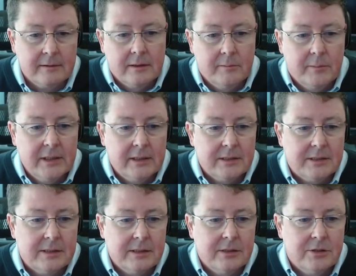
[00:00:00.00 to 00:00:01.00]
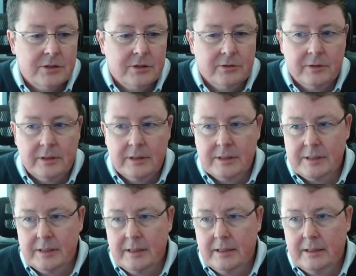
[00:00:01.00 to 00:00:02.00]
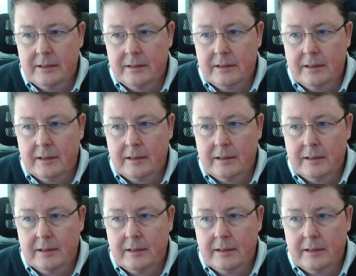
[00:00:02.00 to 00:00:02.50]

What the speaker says: the biggest issue is in